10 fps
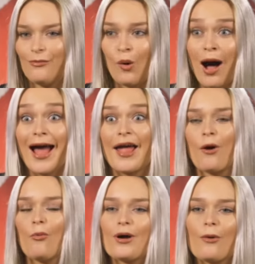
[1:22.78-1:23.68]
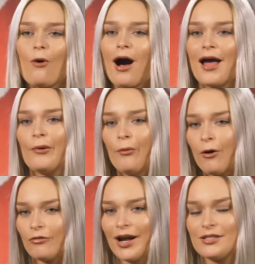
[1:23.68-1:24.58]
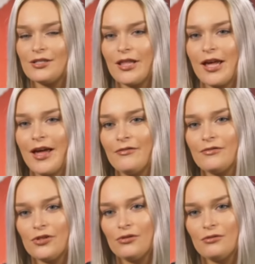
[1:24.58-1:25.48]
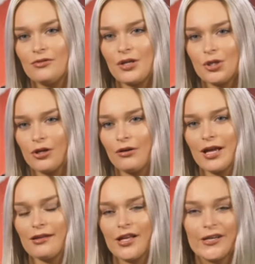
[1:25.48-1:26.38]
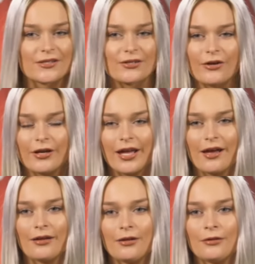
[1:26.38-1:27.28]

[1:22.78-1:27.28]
Why? What, why? What right do they have to touch a girl like that? It's not okay.